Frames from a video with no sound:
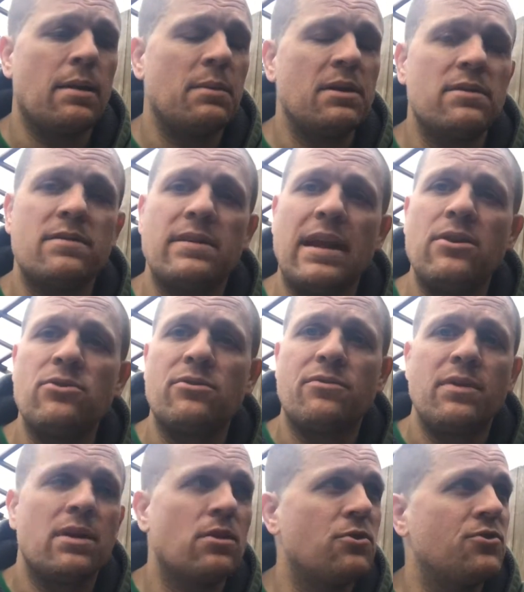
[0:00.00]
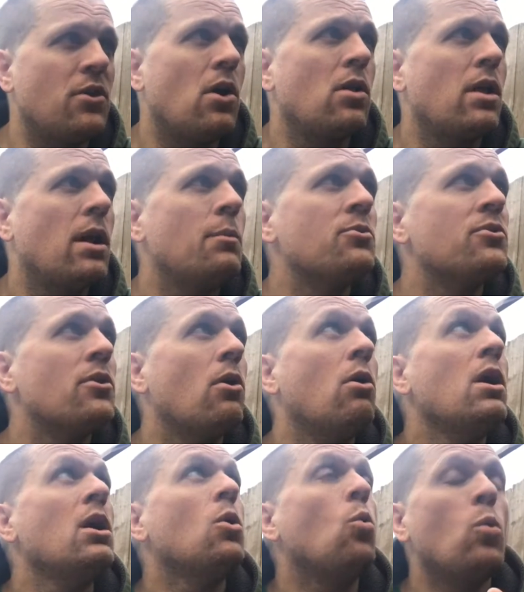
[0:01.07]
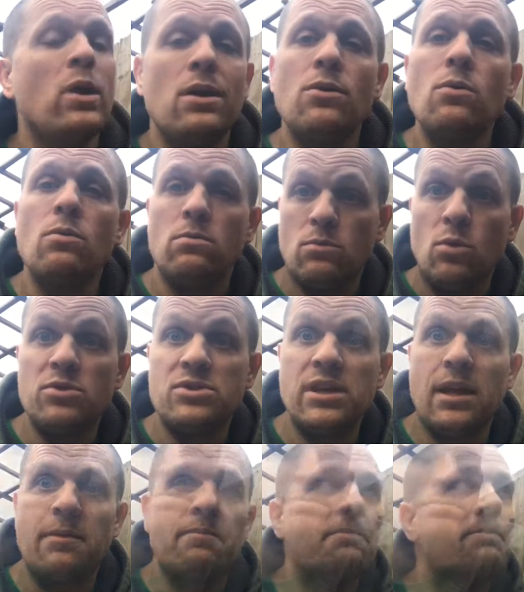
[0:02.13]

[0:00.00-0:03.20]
I mean, it stains your fingers all up. So we'll see.